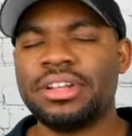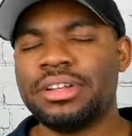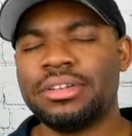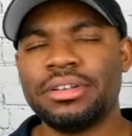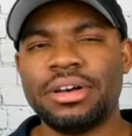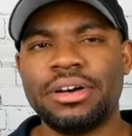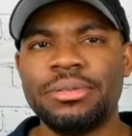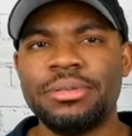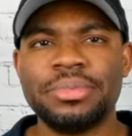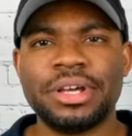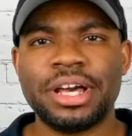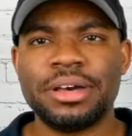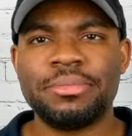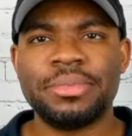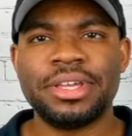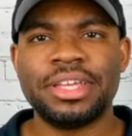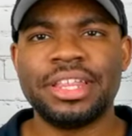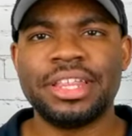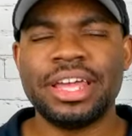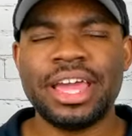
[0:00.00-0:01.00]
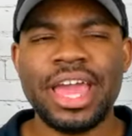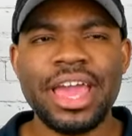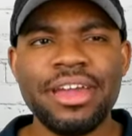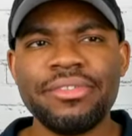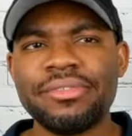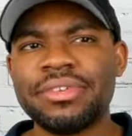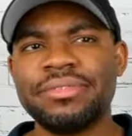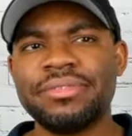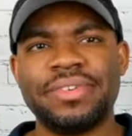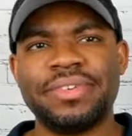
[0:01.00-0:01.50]
in Homecoming, like
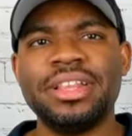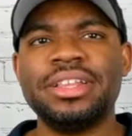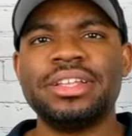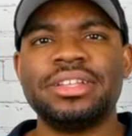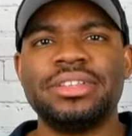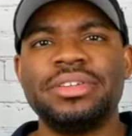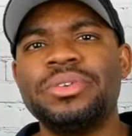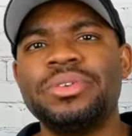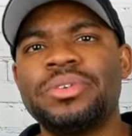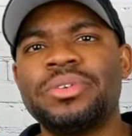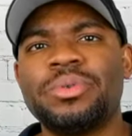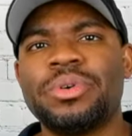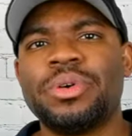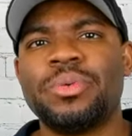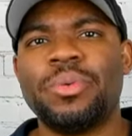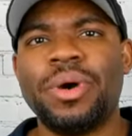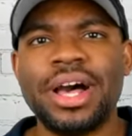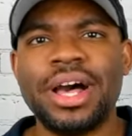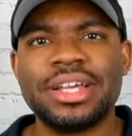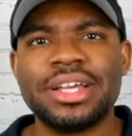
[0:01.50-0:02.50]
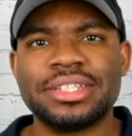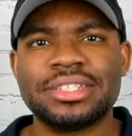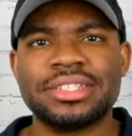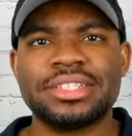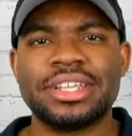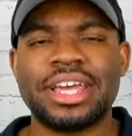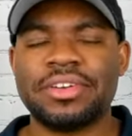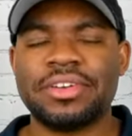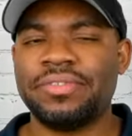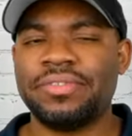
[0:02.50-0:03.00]
every villain knew who he was.
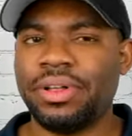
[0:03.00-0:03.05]
Like